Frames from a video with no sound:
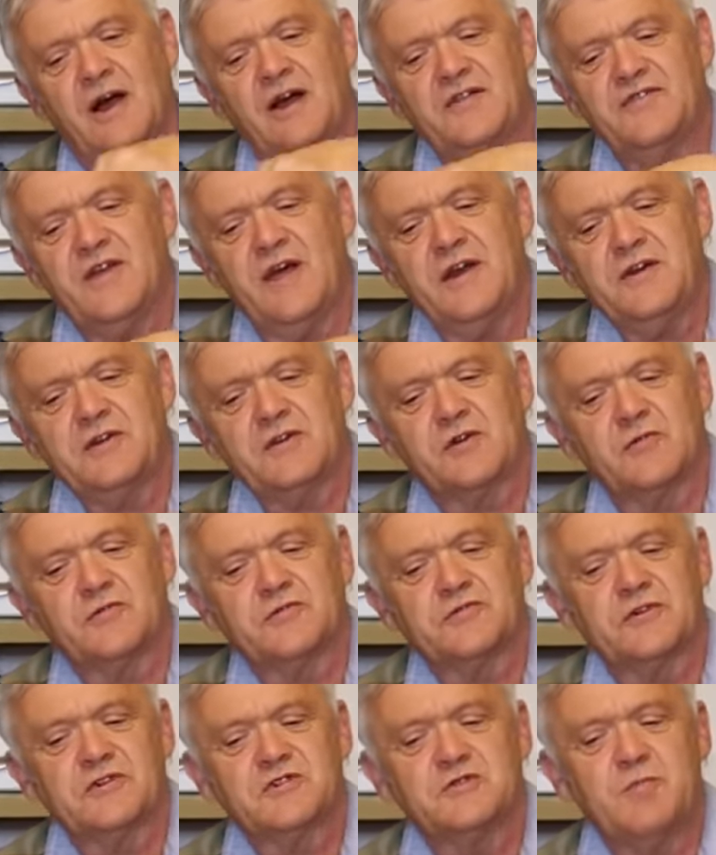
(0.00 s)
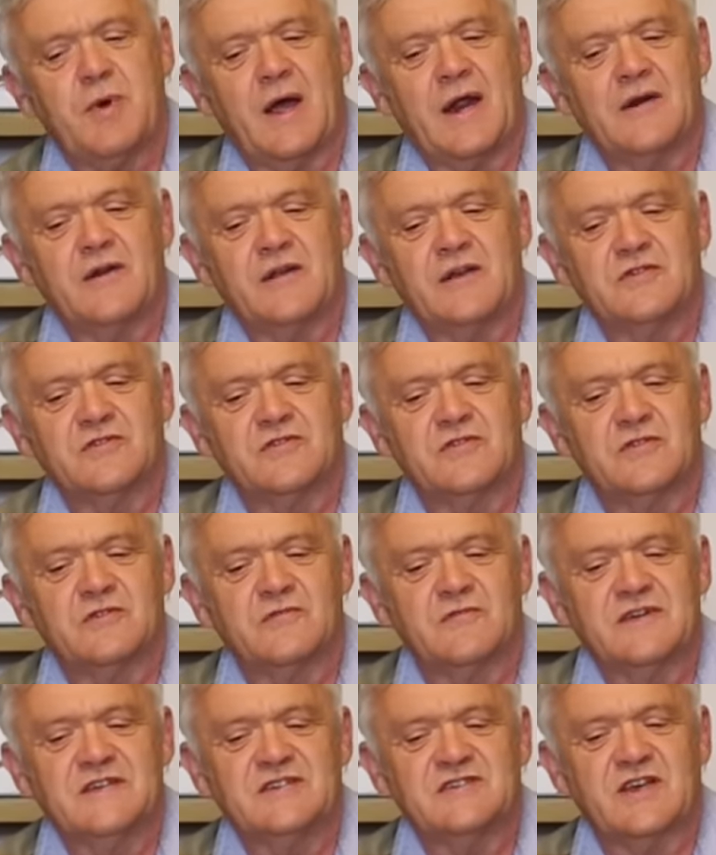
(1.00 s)
identical thrust bearing into
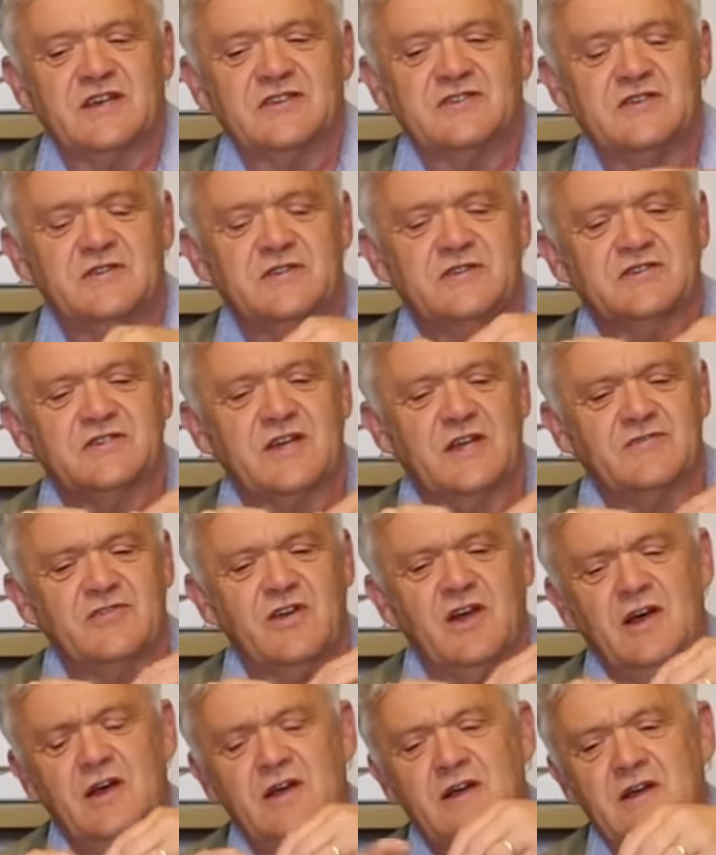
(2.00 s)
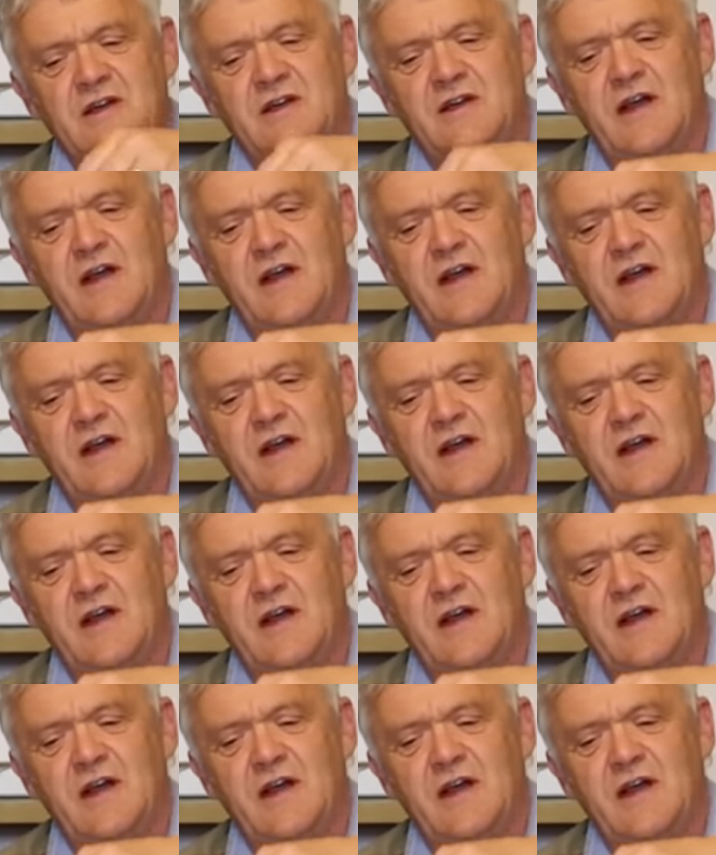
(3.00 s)
the recess in the centre